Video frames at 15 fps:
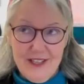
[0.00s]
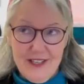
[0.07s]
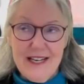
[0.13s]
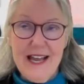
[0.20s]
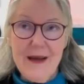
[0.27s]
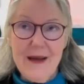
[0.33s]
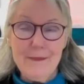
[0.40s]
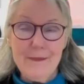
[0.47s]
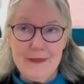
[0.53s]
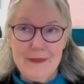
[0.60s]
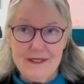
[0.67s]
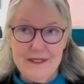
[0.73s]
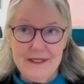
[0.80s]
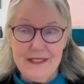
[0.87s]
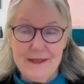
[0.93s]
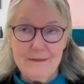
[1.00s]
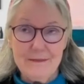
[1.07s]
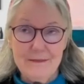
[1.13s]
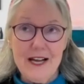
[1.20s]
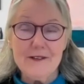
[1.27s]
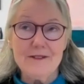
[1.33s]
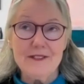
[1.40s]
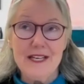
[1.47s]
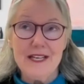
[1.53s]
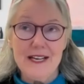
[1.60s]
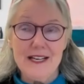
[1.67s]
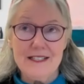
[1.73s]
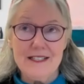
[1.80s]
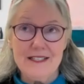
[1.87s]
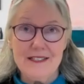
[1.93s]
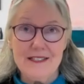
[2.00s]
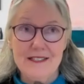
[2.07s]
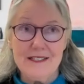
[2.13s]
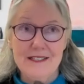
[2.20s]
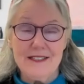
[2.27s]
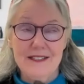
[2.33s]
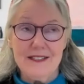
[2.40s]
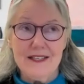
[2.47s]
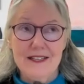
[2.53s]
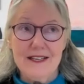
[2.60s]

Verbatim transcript: what happened in my reactions?